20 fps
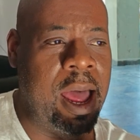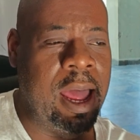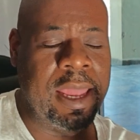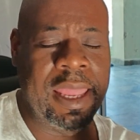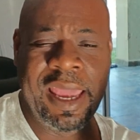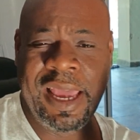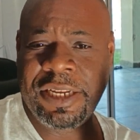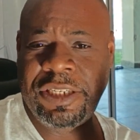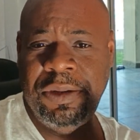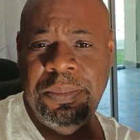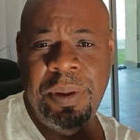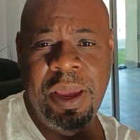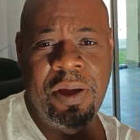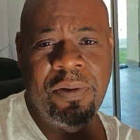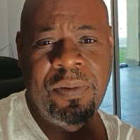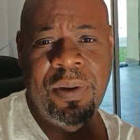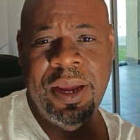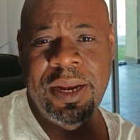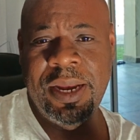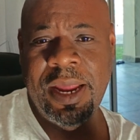Yes, you may
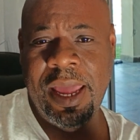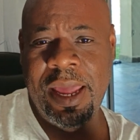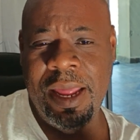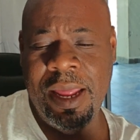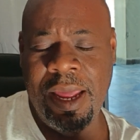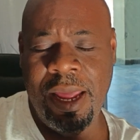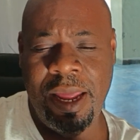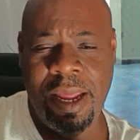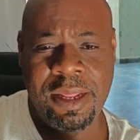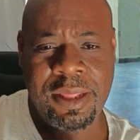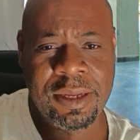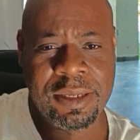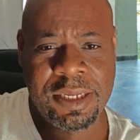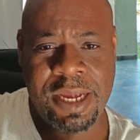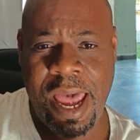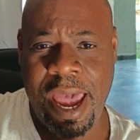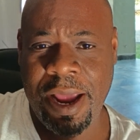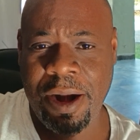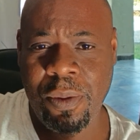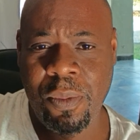have read the
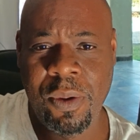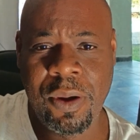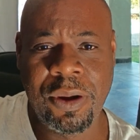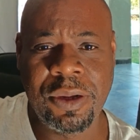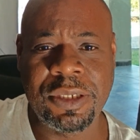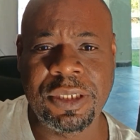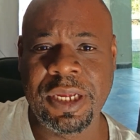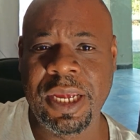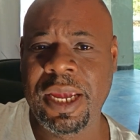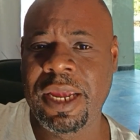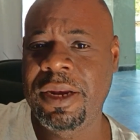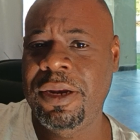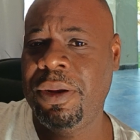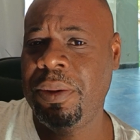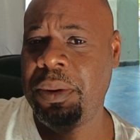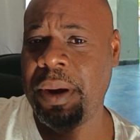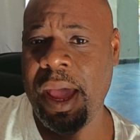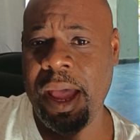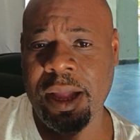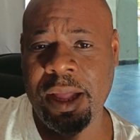title where it's saying
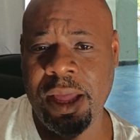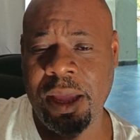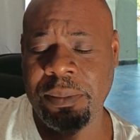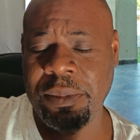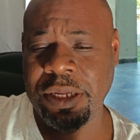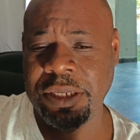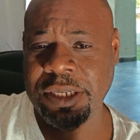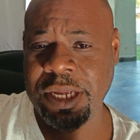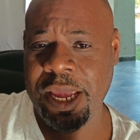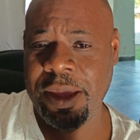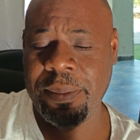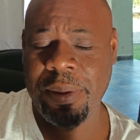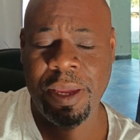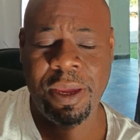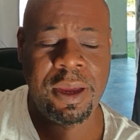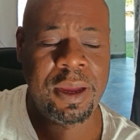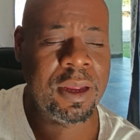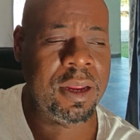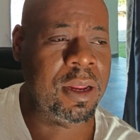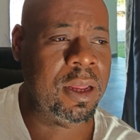"Do not come to
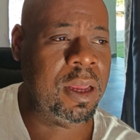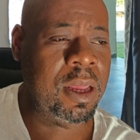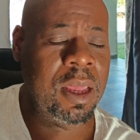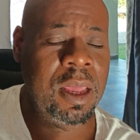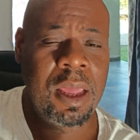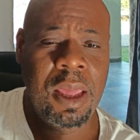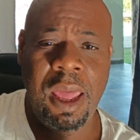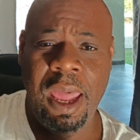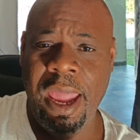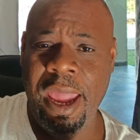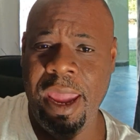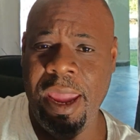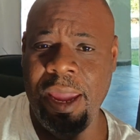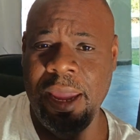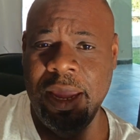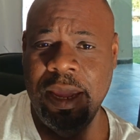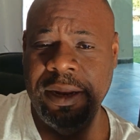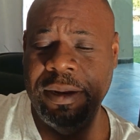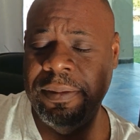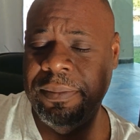Zambia,"
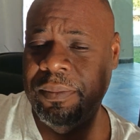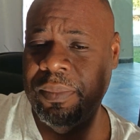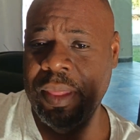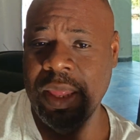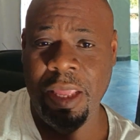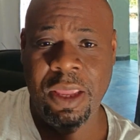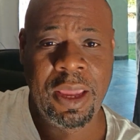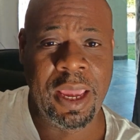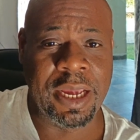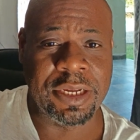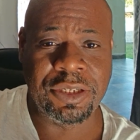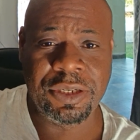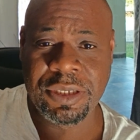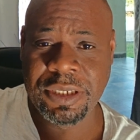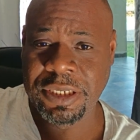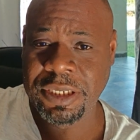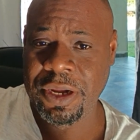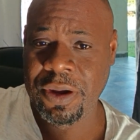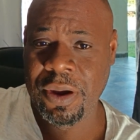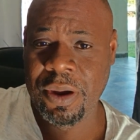and yes, you
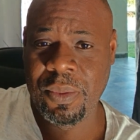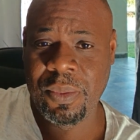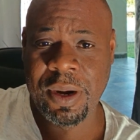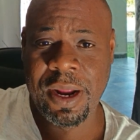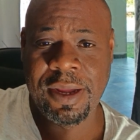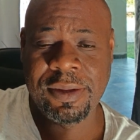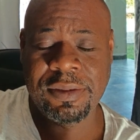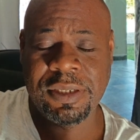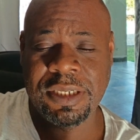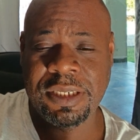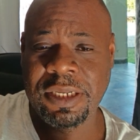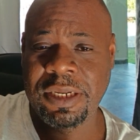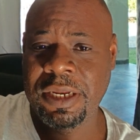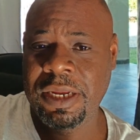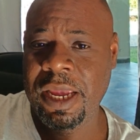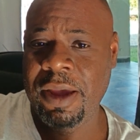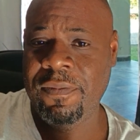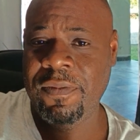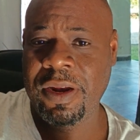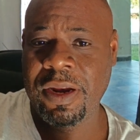just heard when I was just
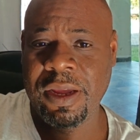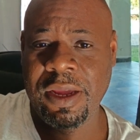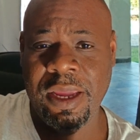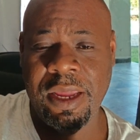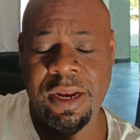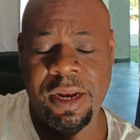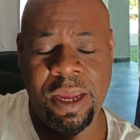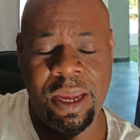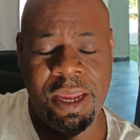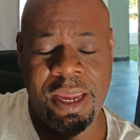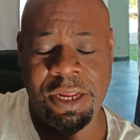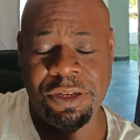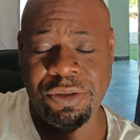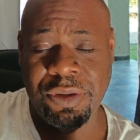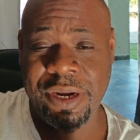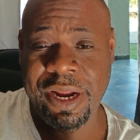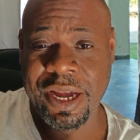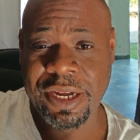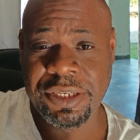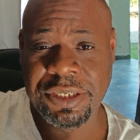giving the
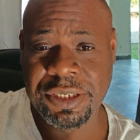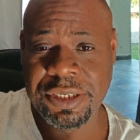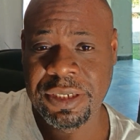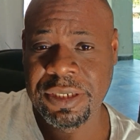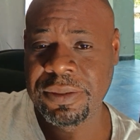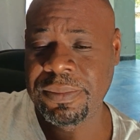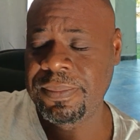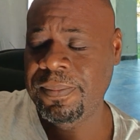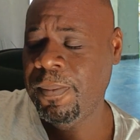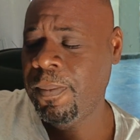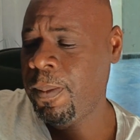introduction